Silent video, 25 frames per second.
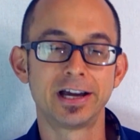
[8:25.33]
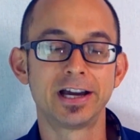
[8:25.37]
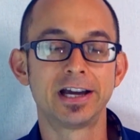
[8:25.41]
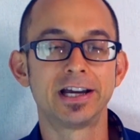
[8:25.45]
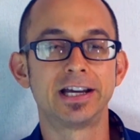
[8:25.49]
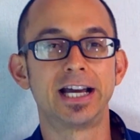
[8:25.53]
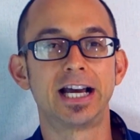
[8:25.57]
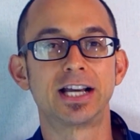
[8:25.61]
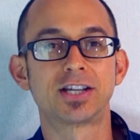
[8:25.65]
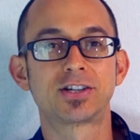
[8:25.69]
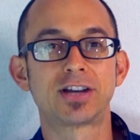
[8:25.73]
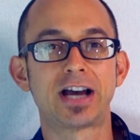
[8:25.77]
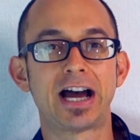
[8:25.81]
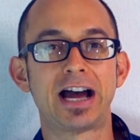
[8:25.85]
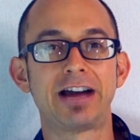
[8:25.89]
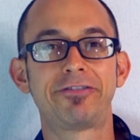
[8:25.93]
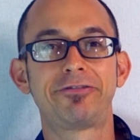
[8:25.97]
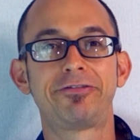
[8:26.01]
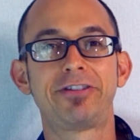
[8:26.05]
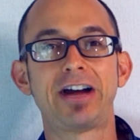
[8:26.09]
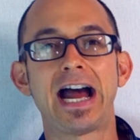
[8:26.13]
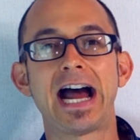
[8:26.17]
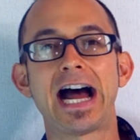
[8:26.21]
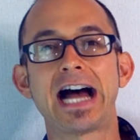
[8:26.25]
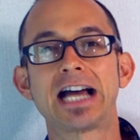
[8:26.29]
Yes, I
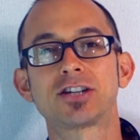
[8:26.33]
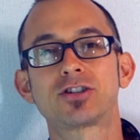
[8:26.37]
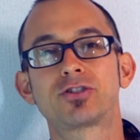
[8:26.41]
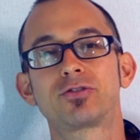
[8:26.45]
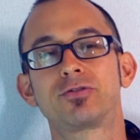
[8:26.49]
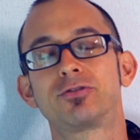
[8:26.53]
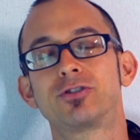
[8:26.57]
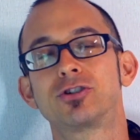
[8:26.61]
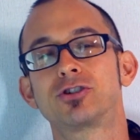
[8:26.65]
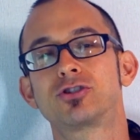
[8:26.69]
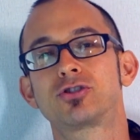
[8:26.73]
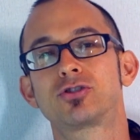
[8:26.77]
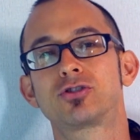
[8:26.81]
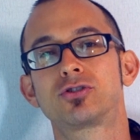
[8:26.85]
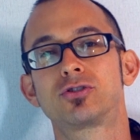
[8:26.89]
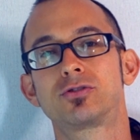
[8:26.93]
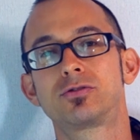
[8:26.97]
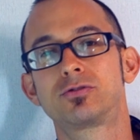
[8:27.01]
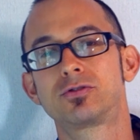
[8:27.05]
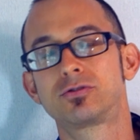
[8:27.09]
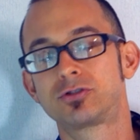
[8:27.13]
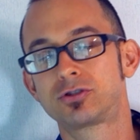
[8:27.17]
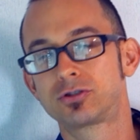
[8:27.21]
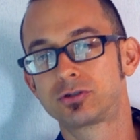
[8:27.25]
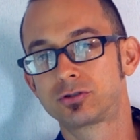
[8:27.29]
fast for
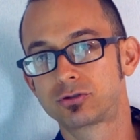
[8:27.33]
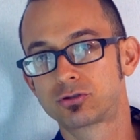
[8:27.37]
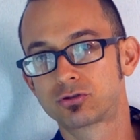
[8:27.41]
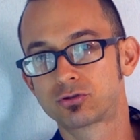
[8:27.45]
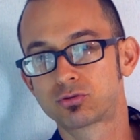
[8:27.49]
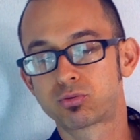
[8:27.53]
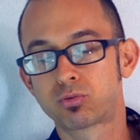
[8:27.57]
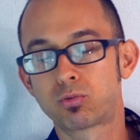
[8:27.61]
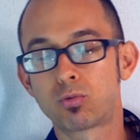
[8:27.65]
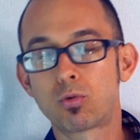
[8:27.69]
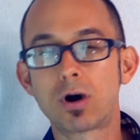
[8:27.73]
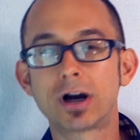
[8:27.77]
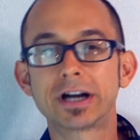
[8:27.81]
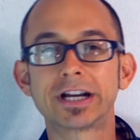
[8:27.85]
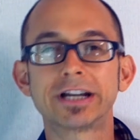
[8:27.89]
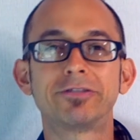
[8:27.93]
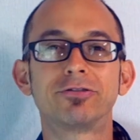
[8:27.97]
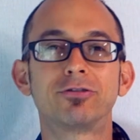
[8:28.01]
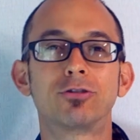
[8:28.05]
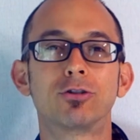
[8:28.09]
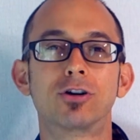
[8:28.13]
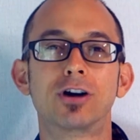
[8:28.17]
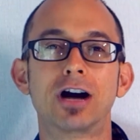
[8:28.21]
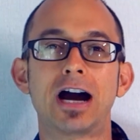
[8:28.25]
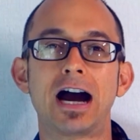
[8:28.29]

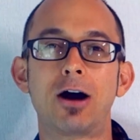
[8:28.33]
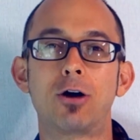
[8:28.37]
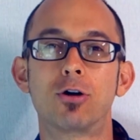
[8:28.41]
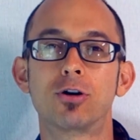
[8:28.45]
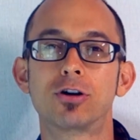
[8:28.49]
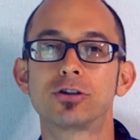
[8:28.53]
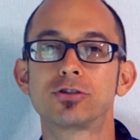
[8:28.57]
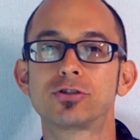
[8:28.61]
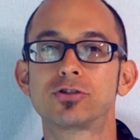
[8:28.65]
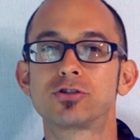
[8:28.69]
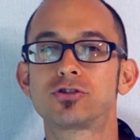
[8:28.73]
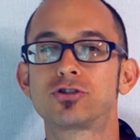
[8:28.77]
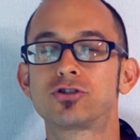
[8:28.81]
24 hours,